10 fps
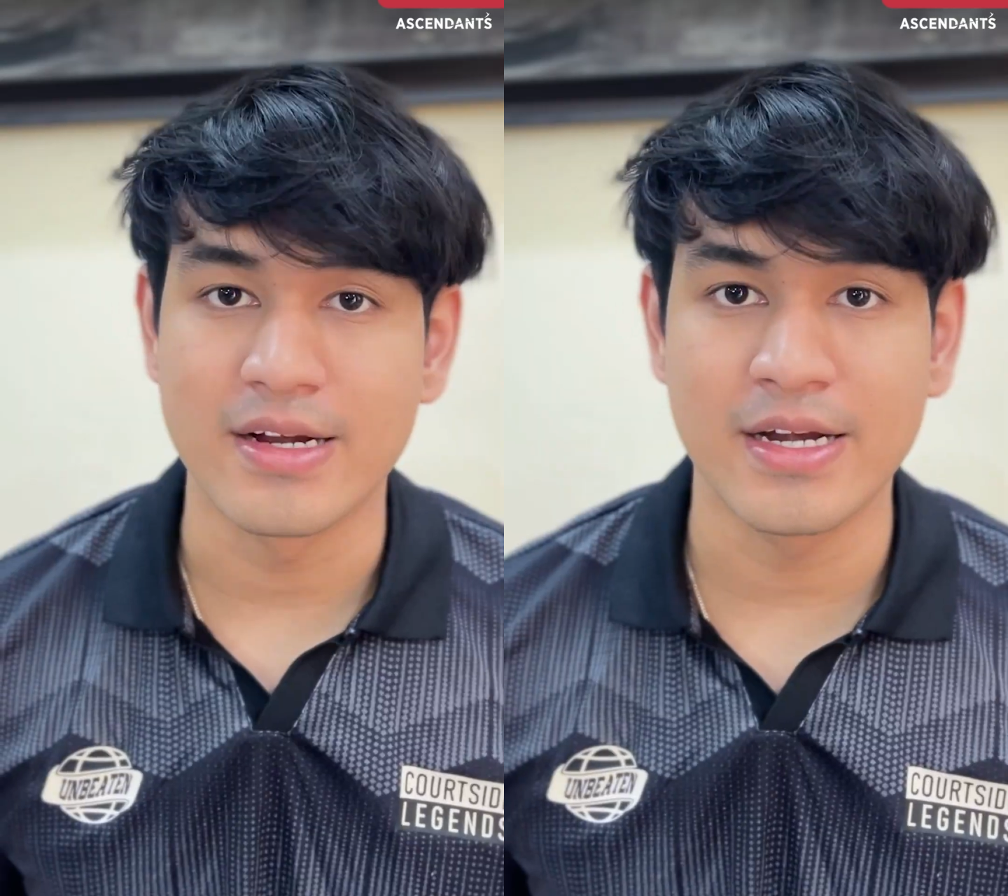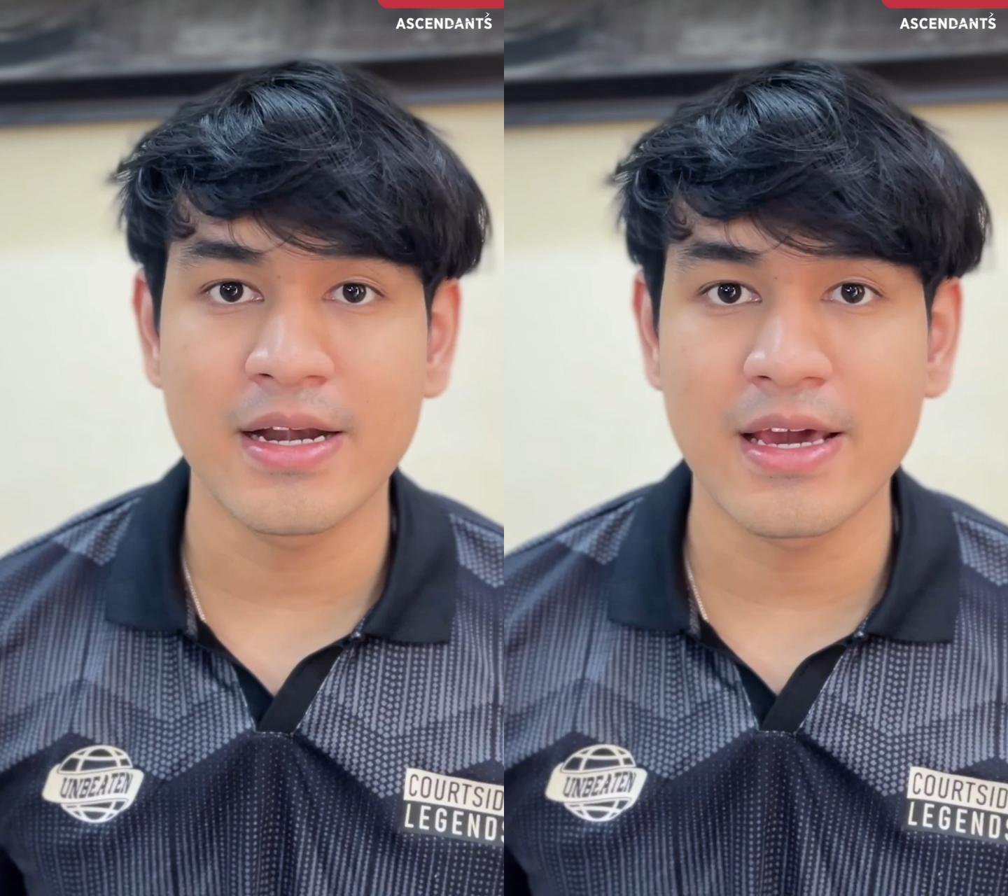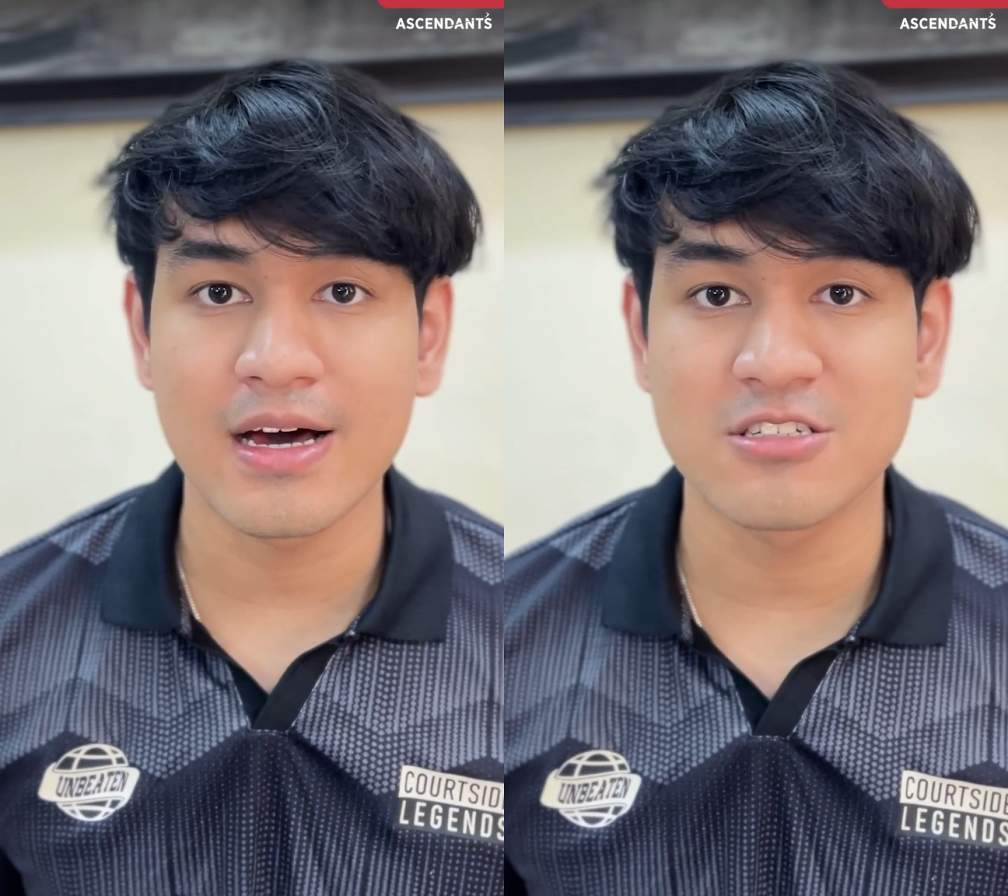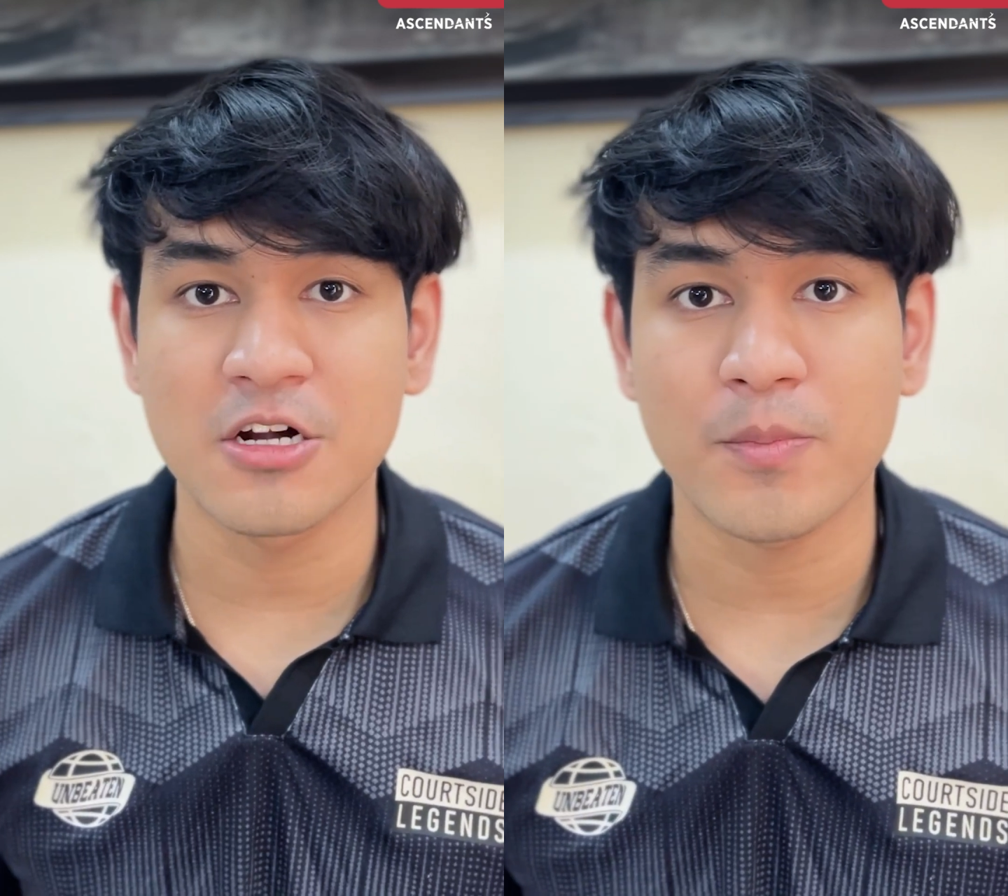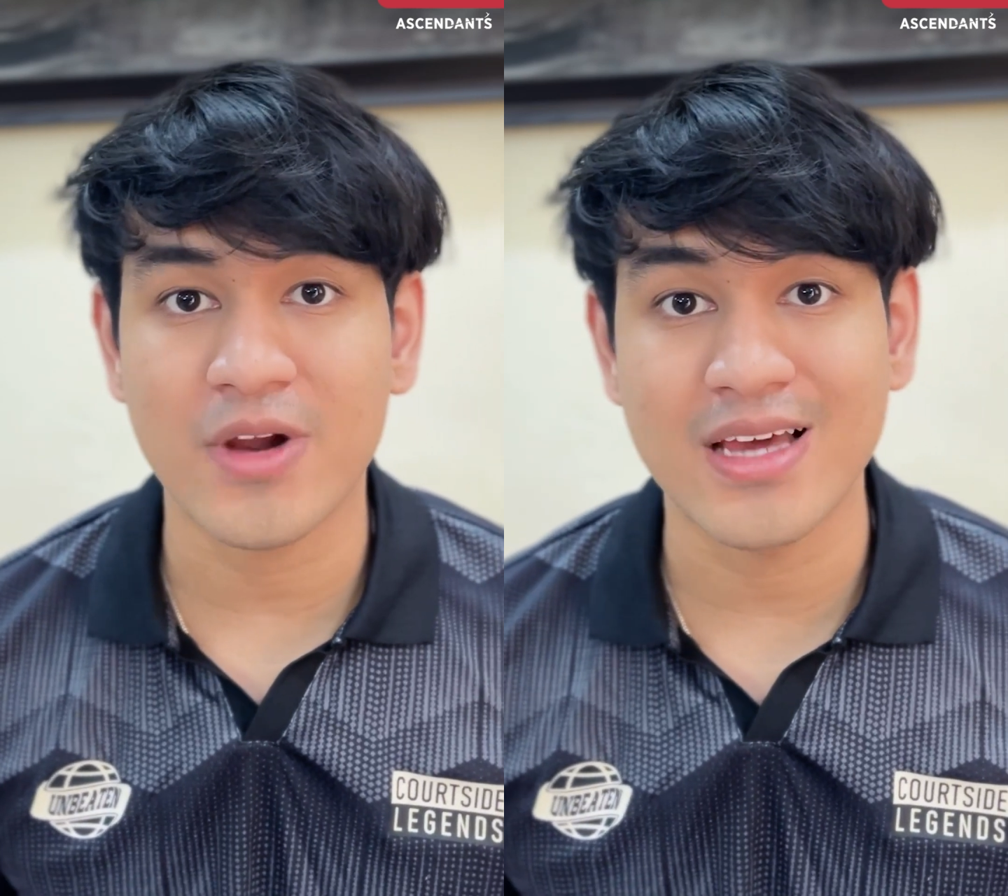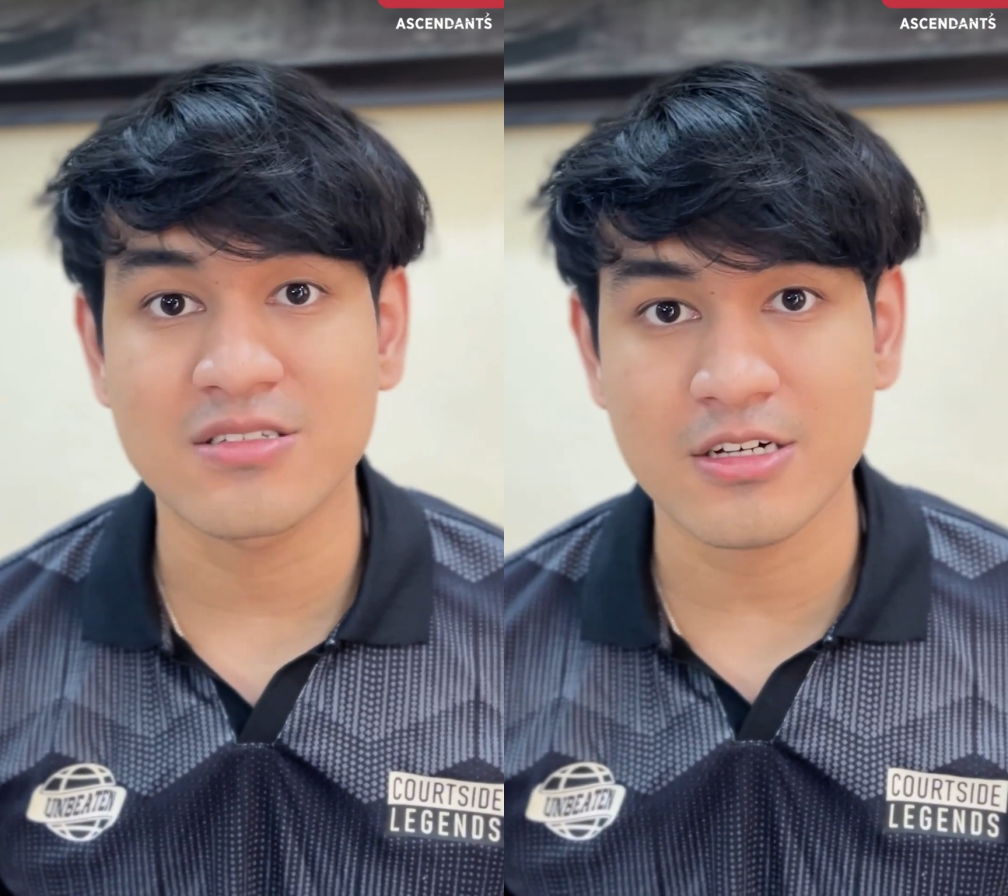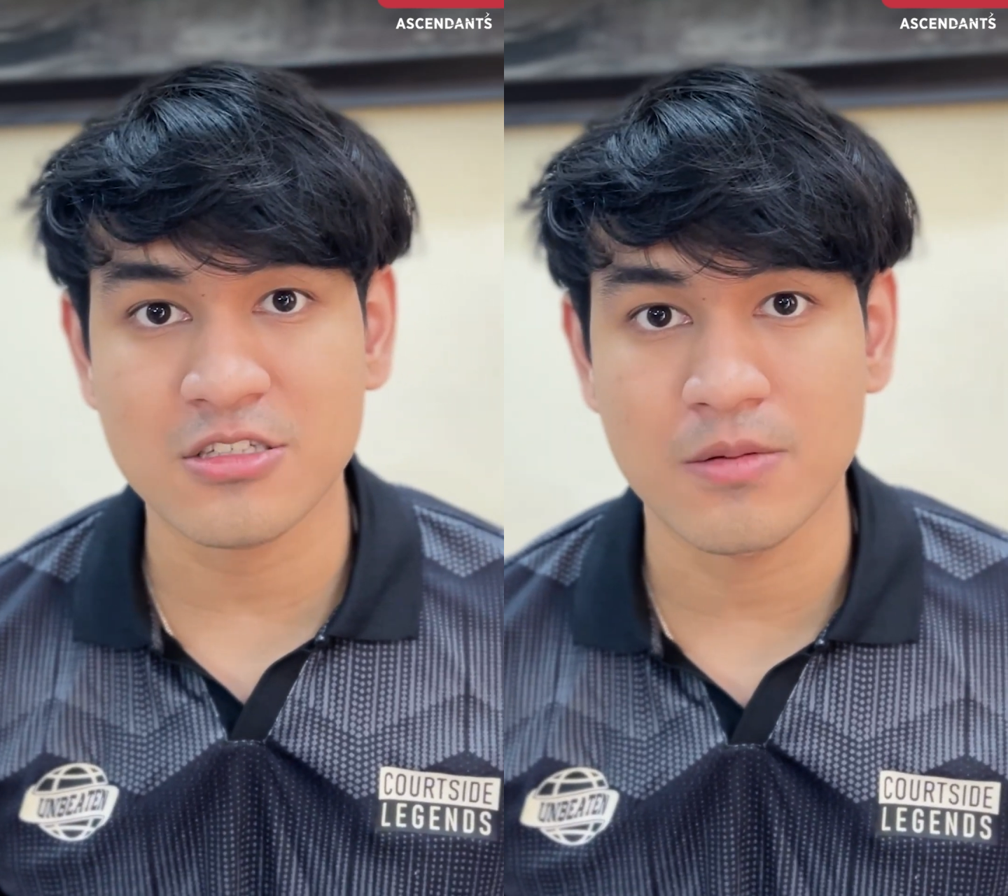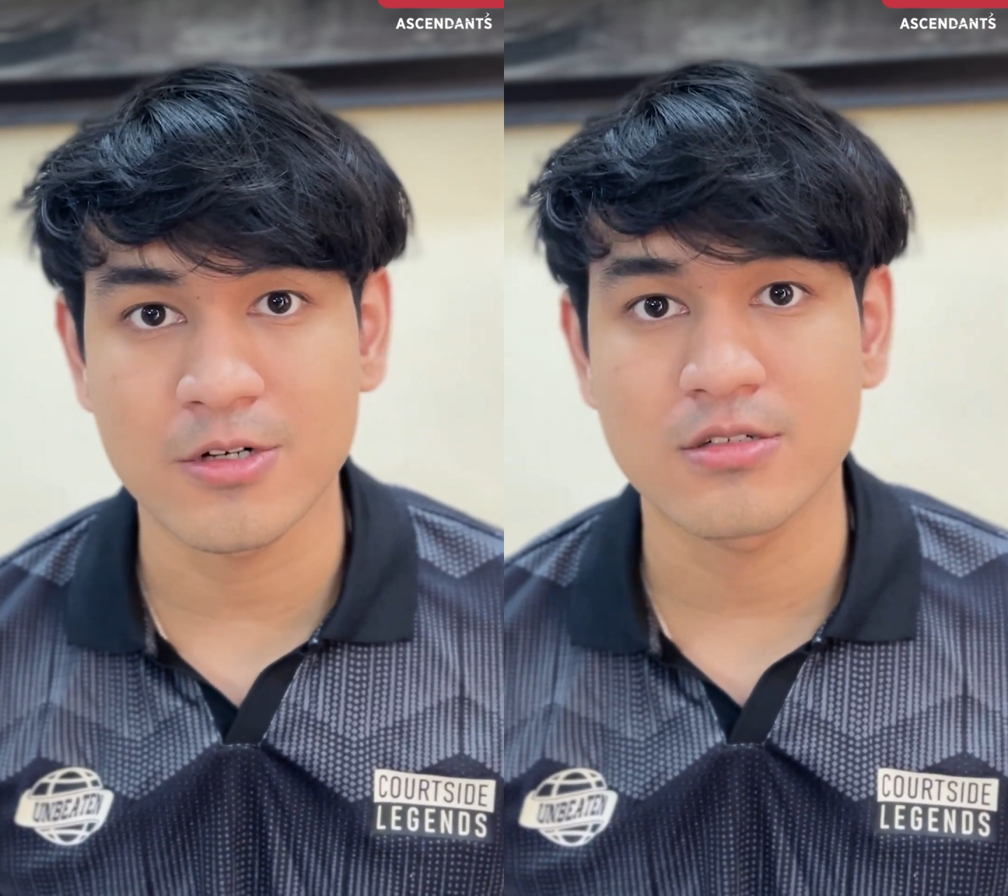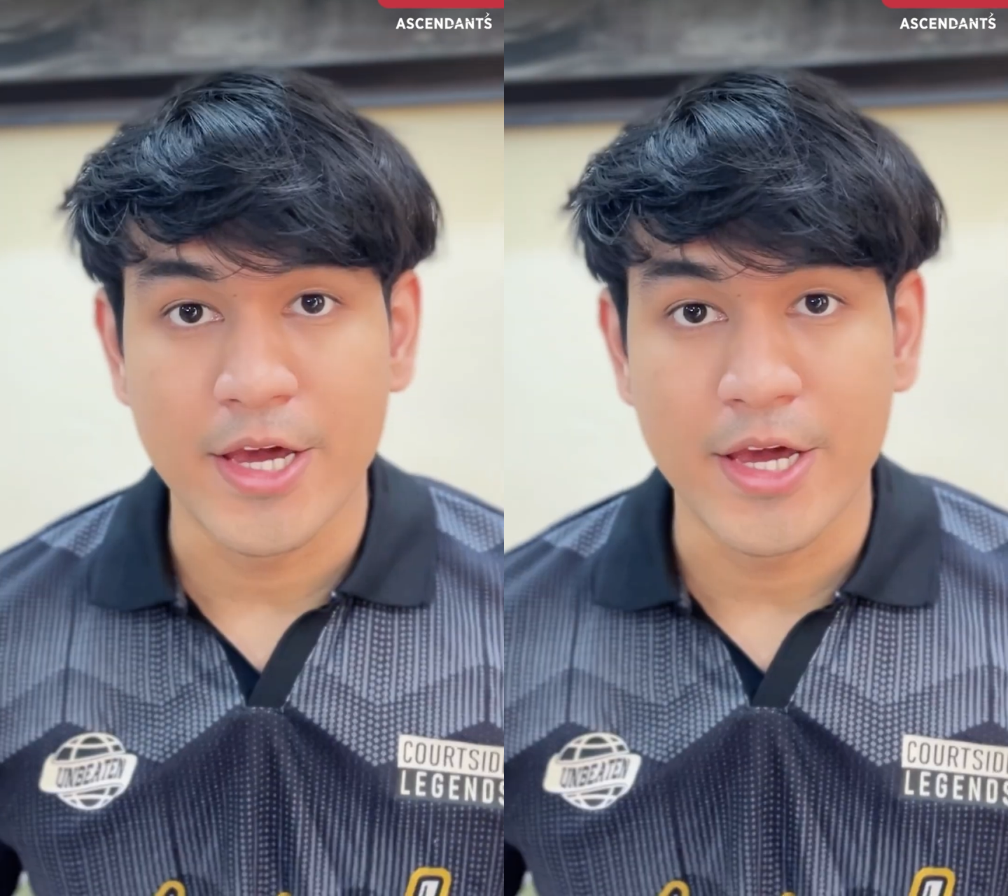India's enterprise customers.